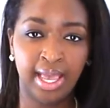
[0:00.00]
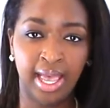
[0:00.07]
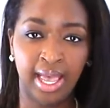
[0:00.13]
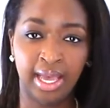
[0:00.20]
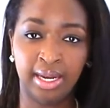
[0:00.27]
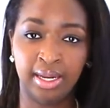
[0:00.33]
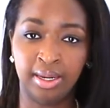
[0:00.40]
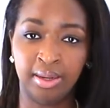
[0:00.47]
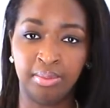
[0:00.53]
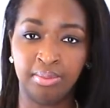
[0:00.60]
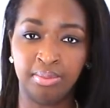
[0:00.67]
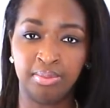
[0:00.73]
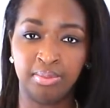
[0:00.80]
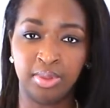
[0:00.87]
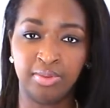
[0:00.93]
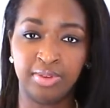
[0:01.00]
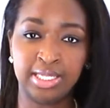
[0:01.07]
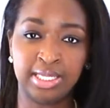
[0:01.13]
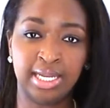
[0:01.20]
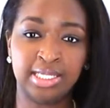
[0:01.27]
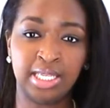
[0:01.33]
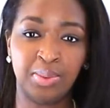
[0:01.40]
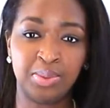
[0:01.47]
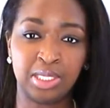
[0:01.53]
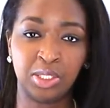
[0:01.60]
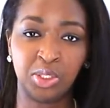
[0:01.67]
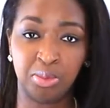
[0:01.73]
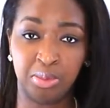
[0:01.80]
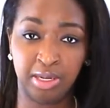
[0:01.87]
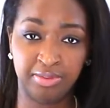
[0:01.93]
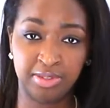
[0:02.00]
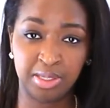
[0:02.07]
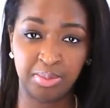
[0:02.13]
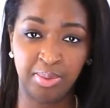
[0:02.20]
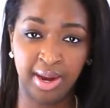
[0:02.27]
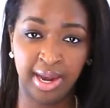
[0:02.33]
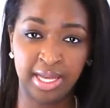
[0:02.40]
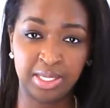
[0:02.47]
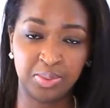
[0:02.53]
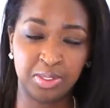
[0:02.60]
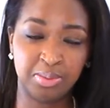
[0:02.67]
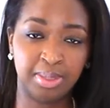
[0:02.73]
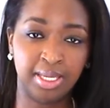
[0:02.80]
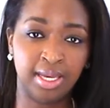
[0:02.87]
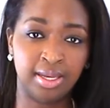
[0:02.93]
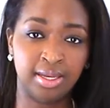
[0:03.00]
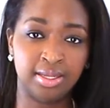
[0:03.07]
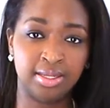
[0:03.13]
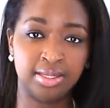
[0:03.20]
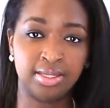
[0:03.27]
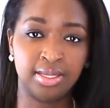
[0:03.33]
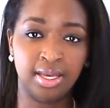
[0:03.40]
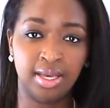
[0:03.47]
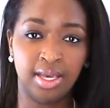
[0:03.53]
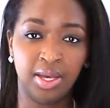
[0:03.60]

and the reason I say it was a little bit of a surprise was because